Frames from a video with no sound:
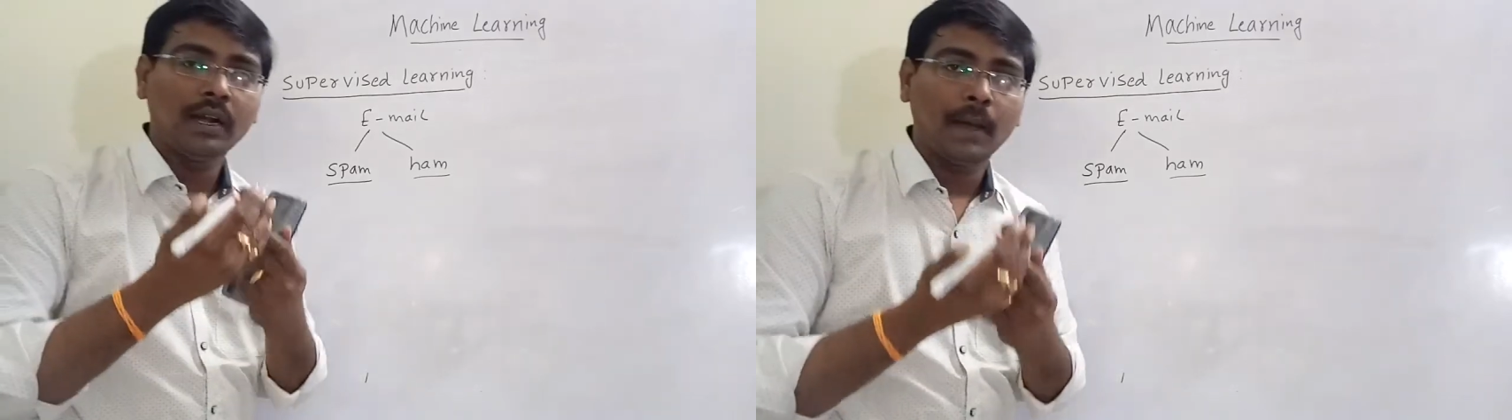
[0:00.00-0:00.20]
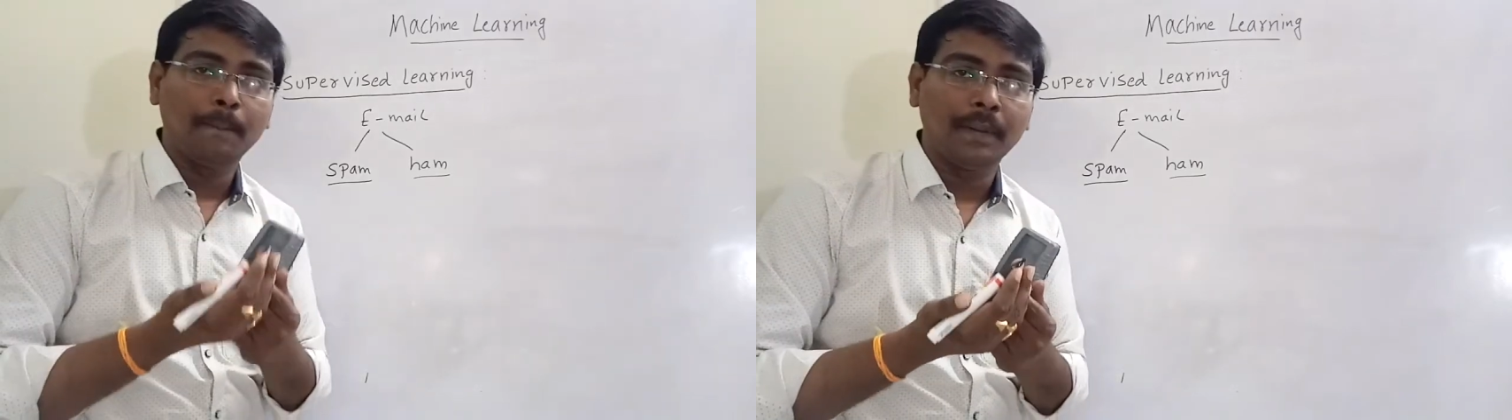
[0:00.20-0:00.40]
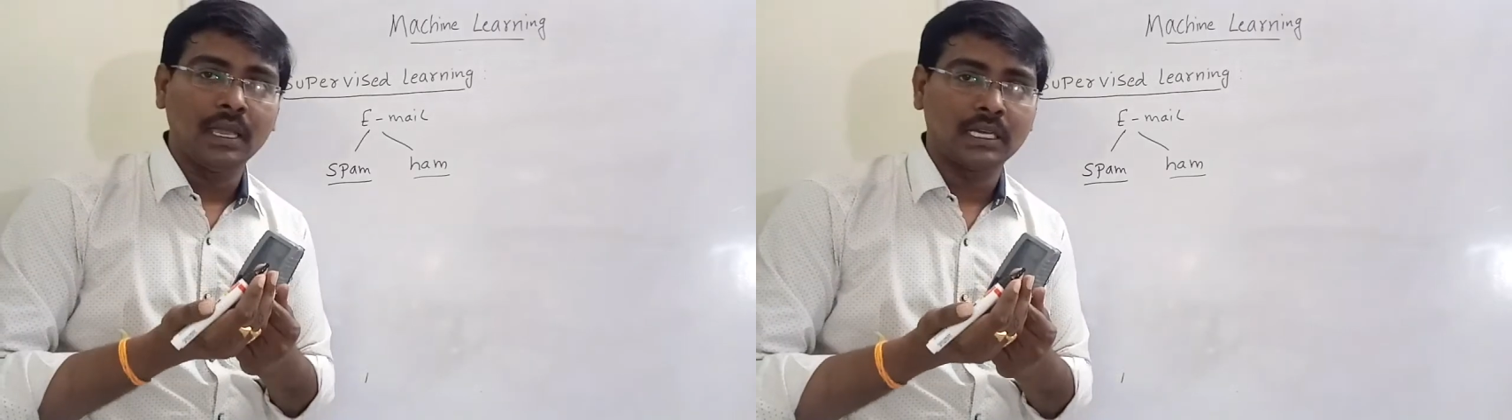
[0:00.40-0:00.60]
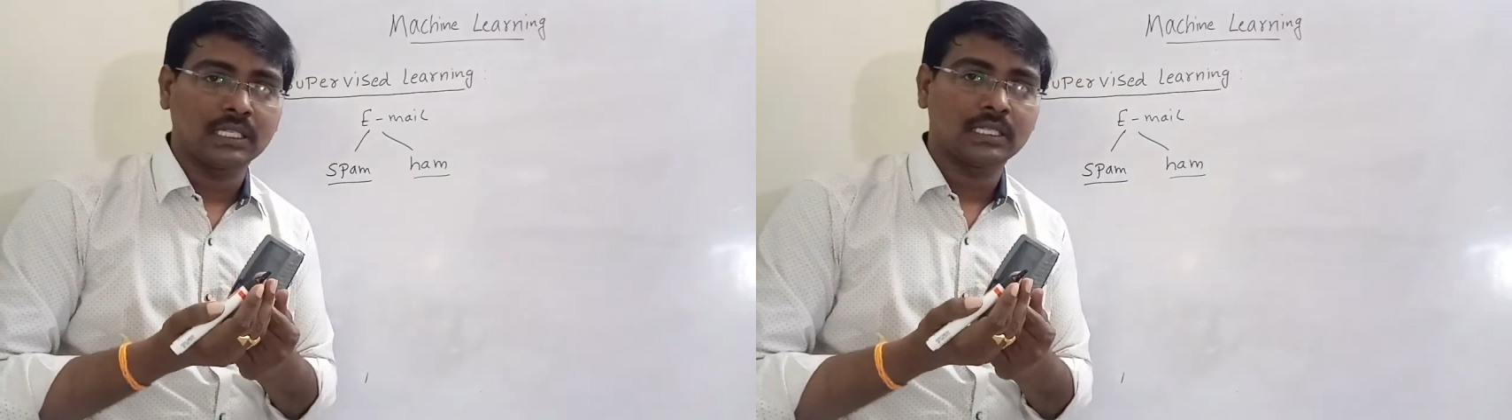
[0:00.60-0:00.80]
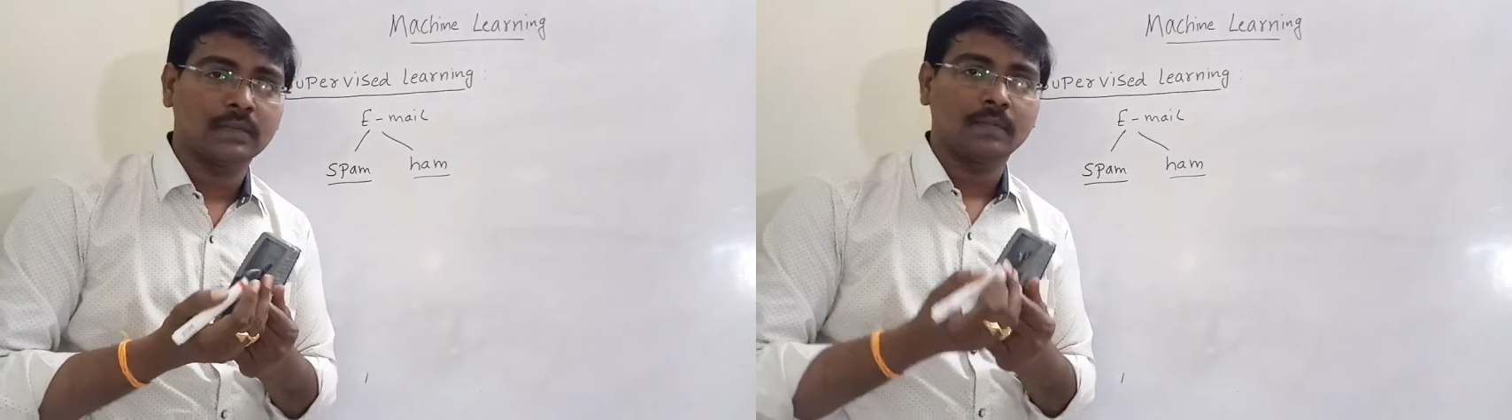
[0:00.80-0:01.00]

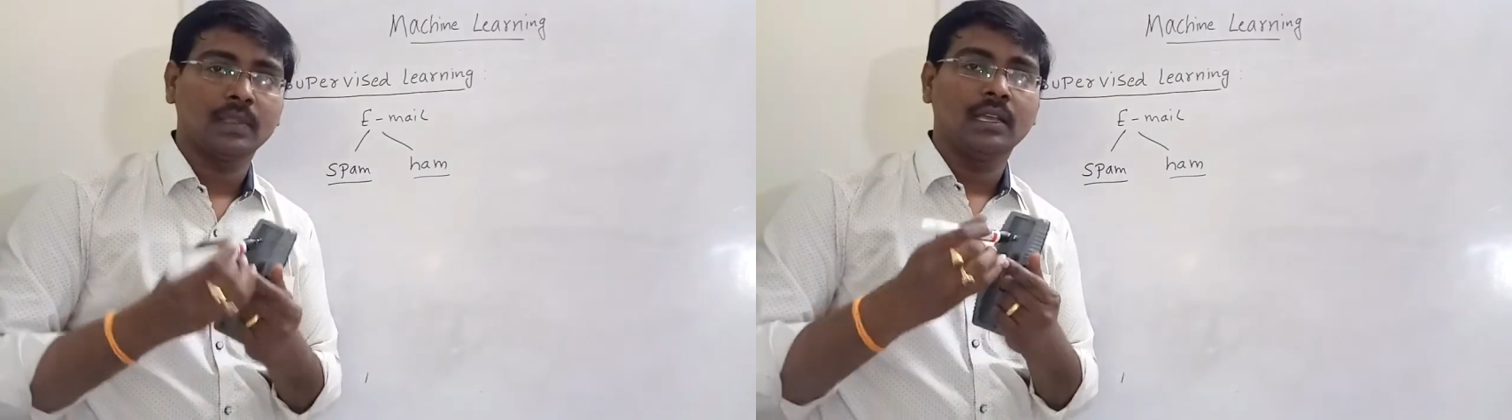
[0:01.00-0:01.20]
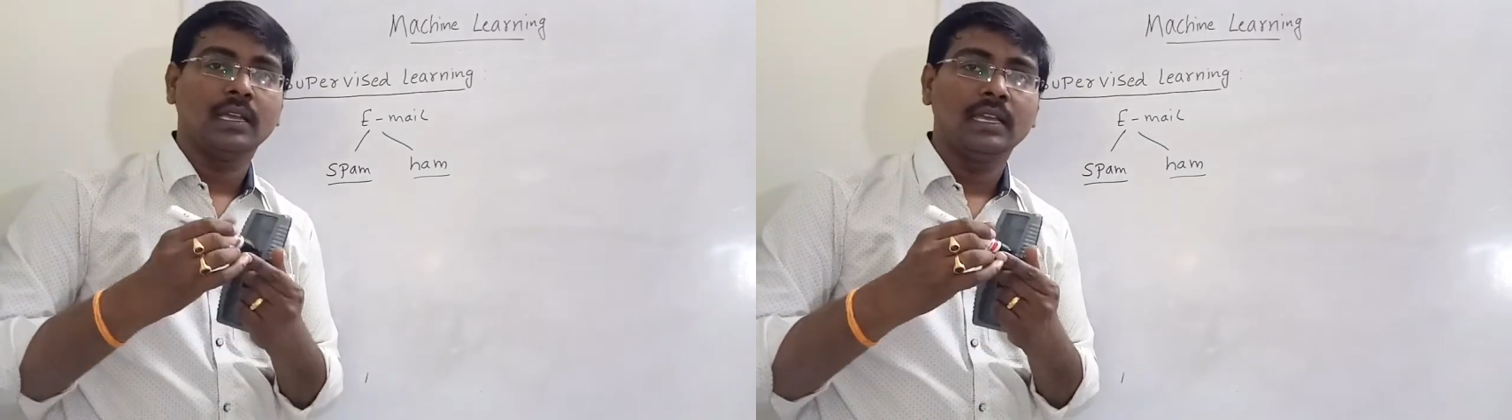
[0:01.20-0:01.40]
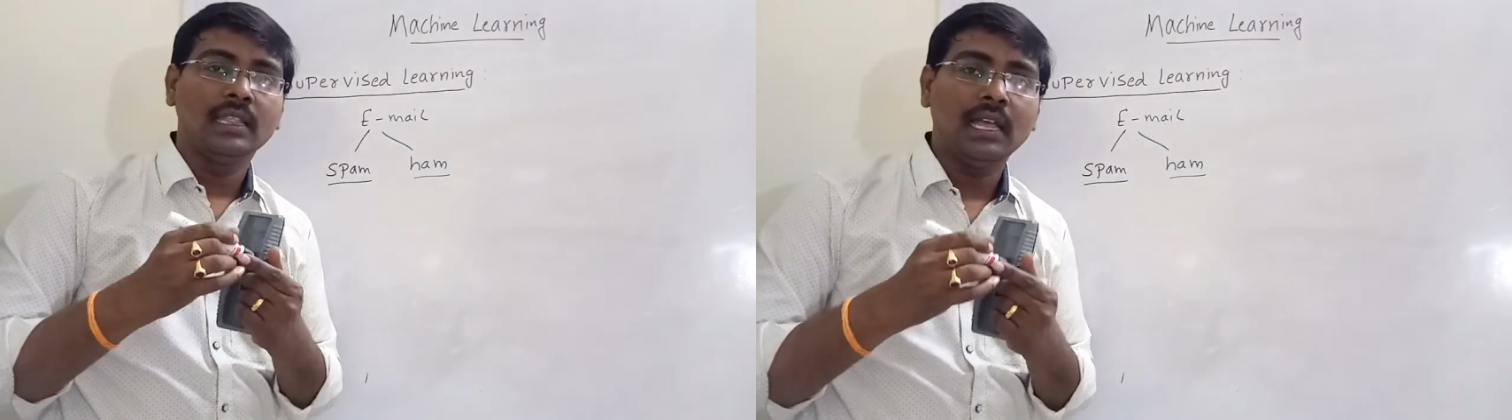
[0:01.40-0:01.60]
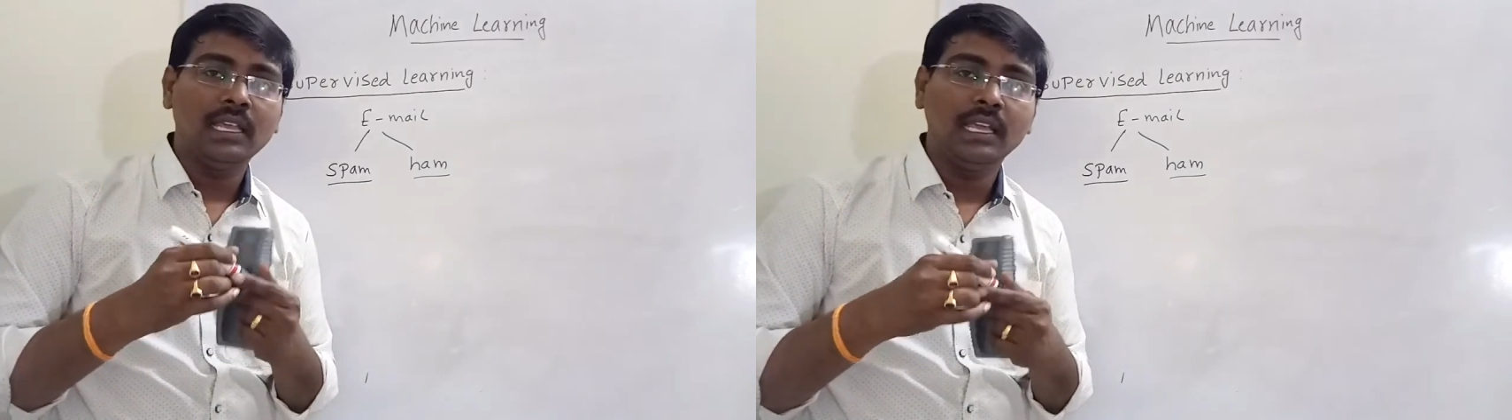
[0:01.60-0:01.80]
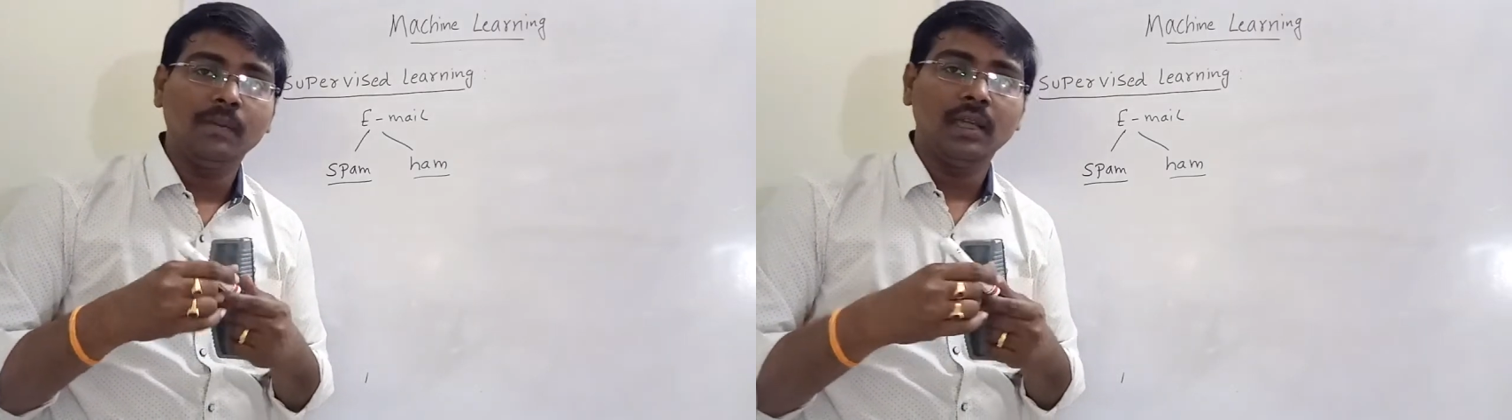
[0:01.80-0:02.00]
appears in the
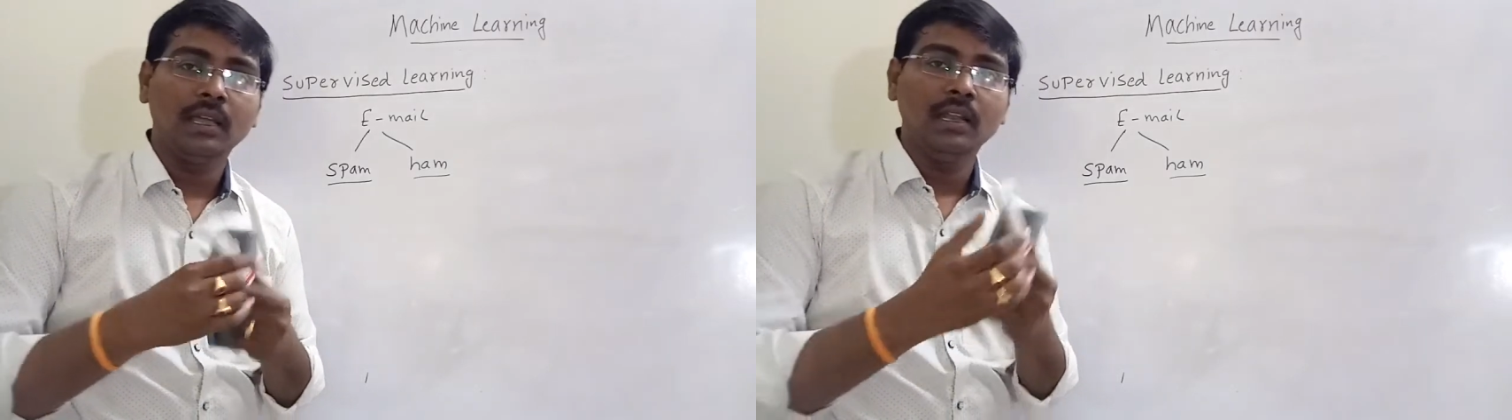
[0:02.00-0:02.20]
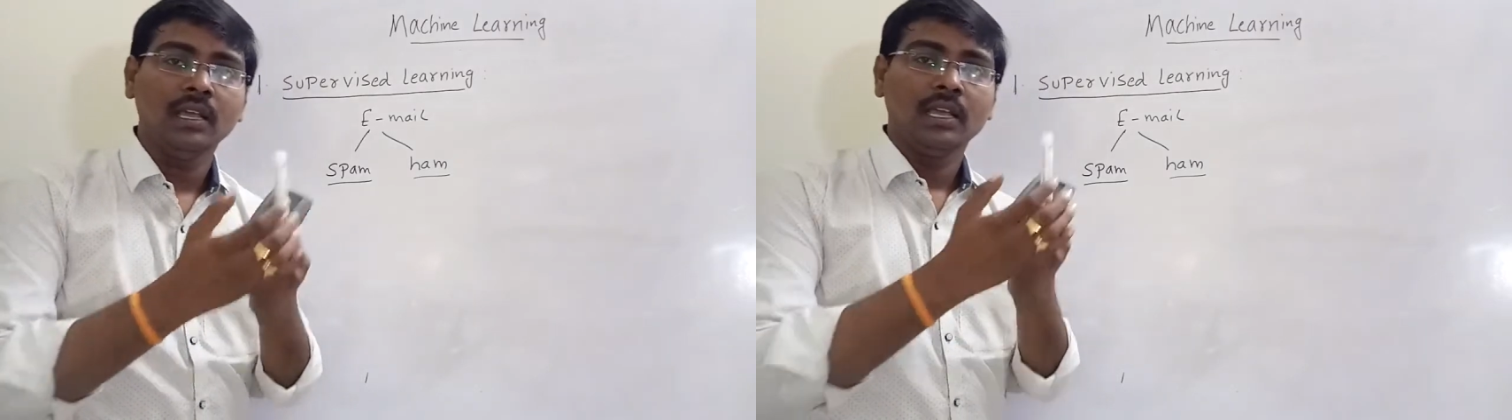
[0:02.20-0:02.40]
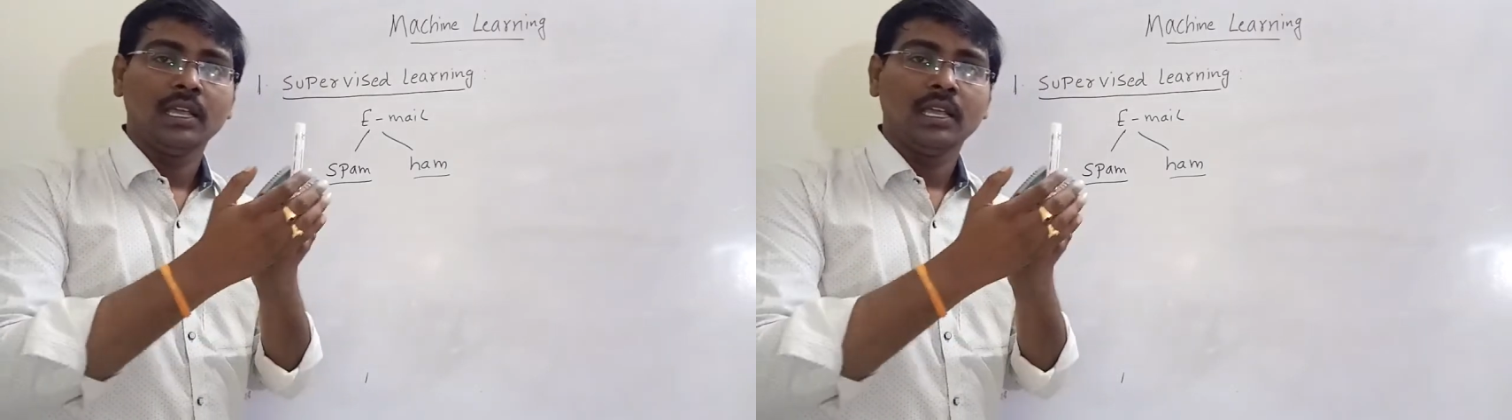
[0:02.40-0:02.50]
email,